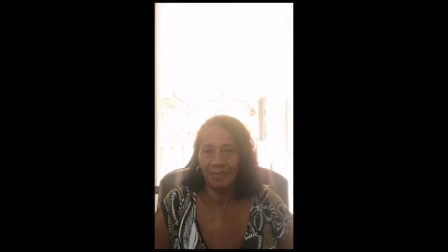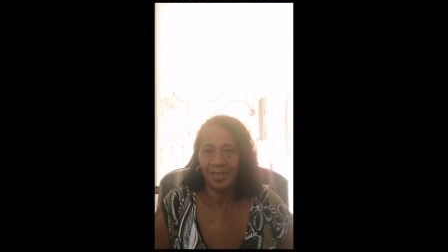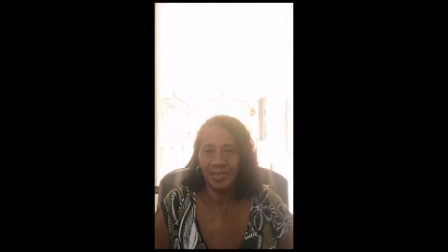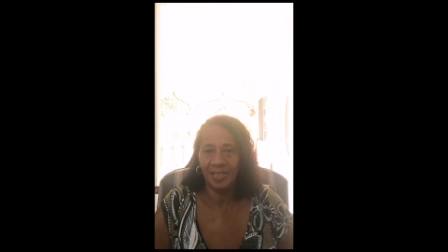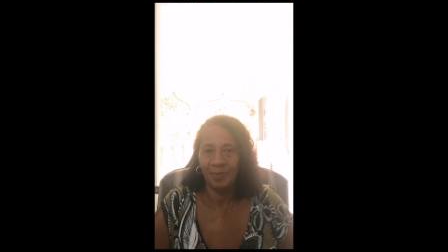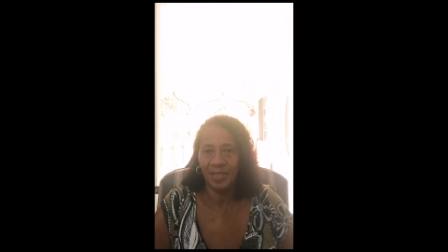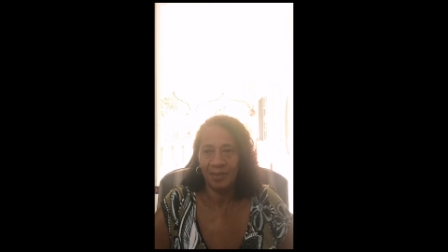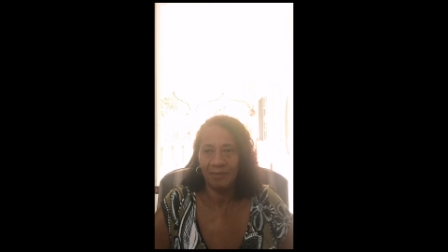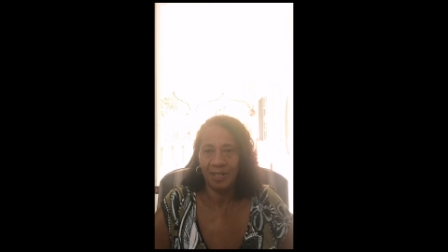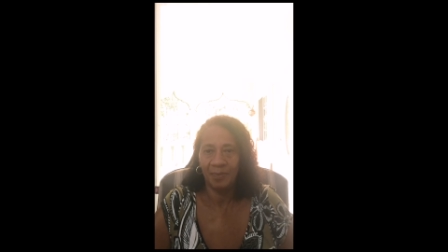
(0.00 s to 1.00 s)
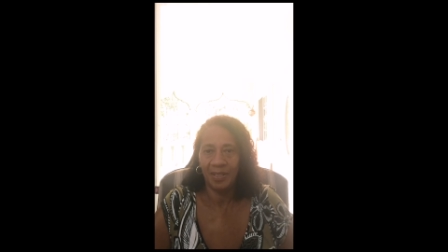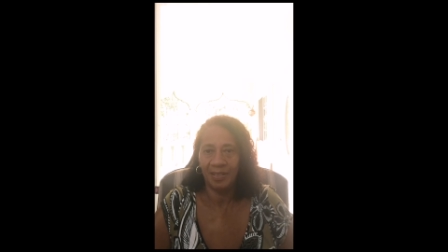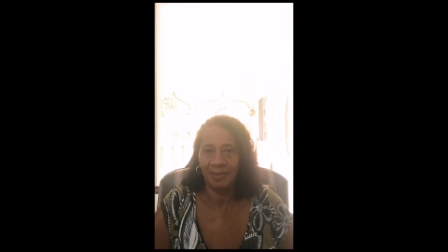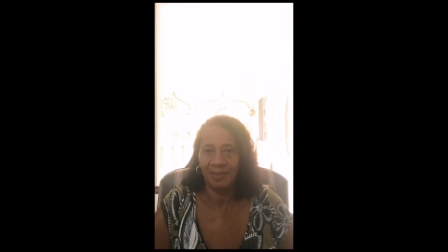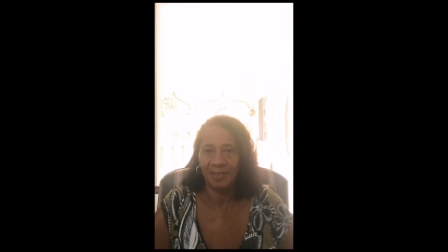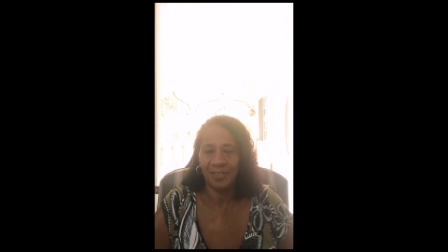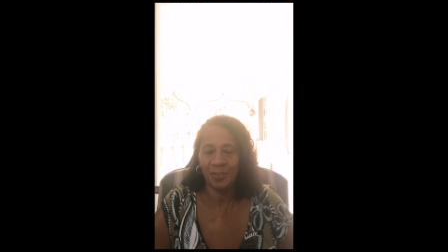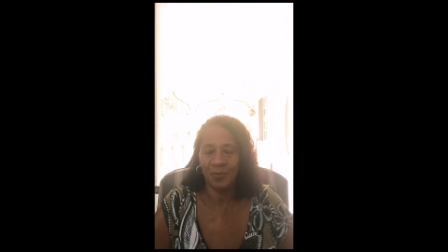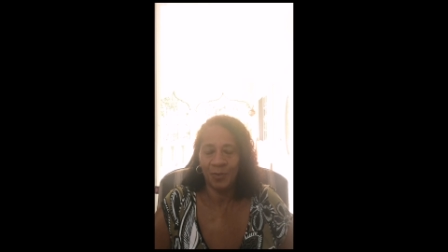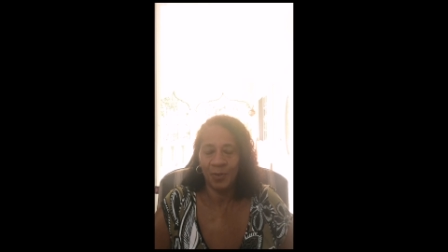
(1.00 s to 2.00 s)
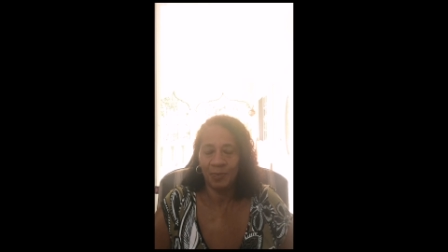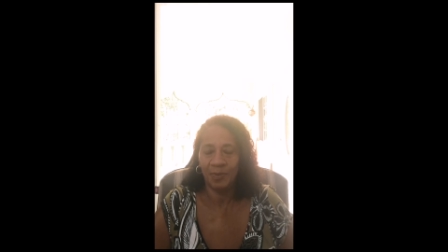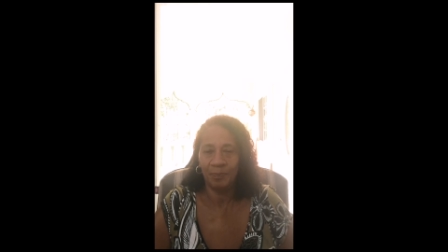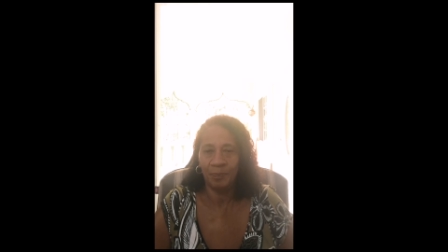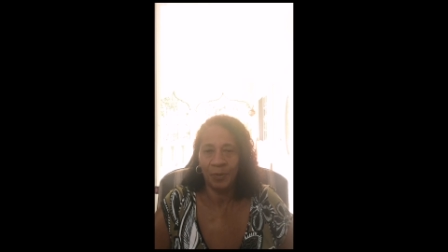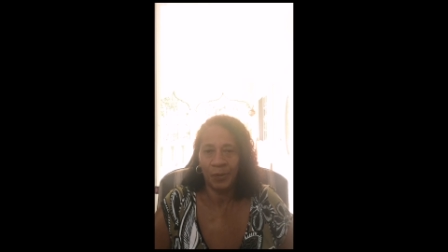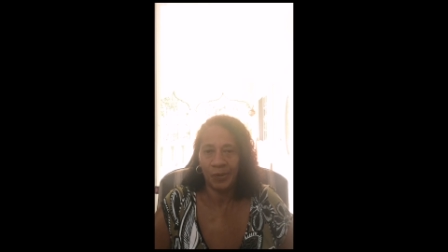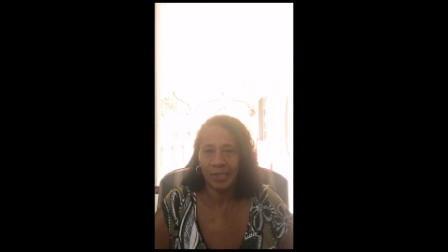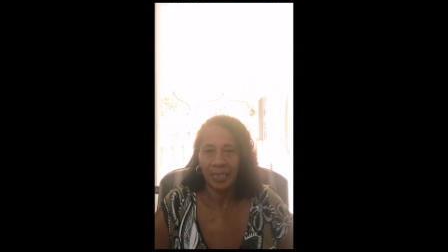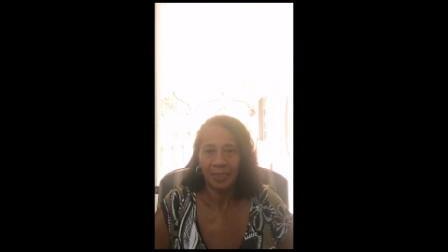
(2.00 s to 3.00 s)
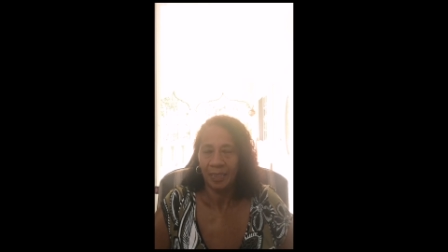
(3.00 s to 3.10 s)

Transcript: he did a bit wrapping stuff up, but